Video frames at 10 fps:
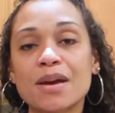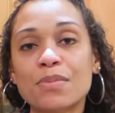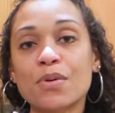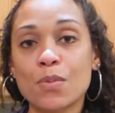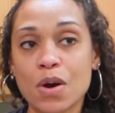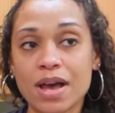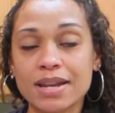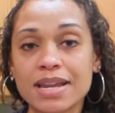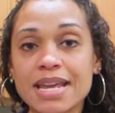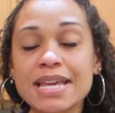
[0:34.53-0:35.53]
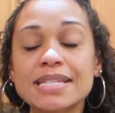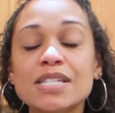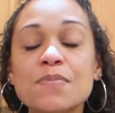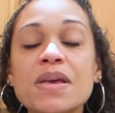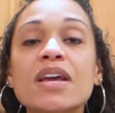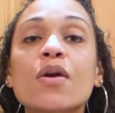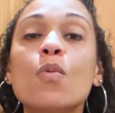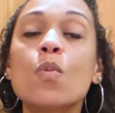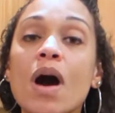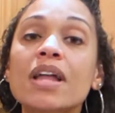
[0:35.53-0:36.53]
number 1 is to pick
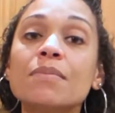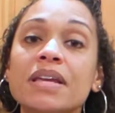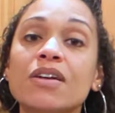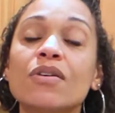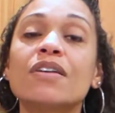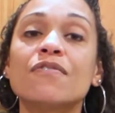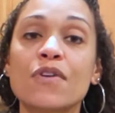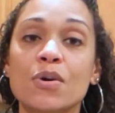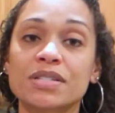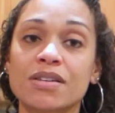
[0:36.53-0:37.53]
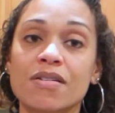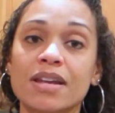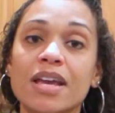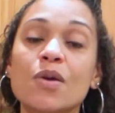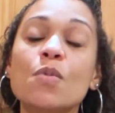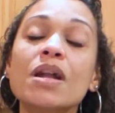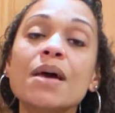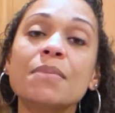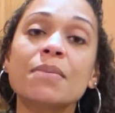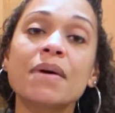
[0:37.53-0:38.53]
one meal and focus on it. And what
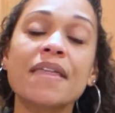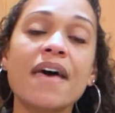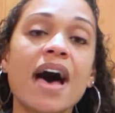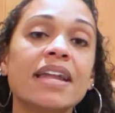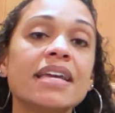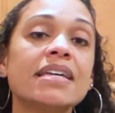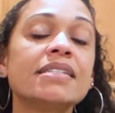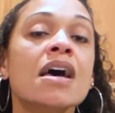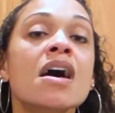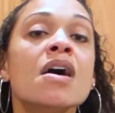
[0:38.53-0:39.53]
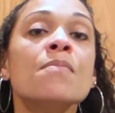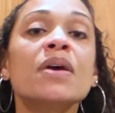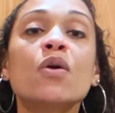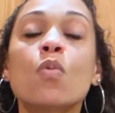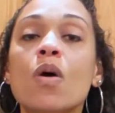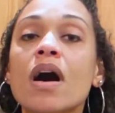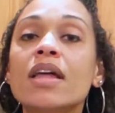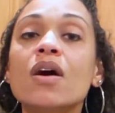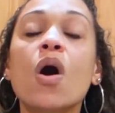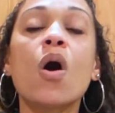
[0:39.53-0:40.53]
I mean by that is pick
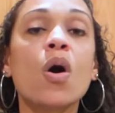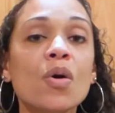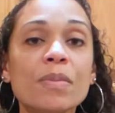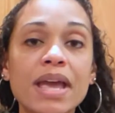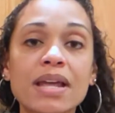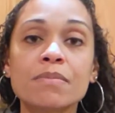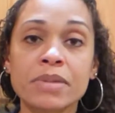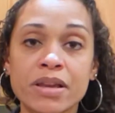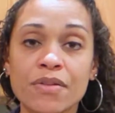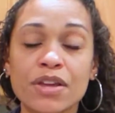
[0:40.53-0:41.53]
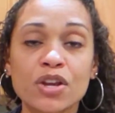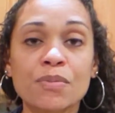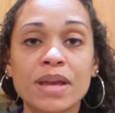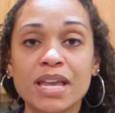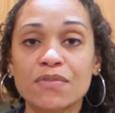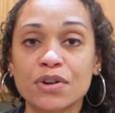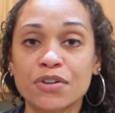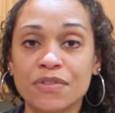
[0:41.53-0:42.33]
one homemade meal that you're making for your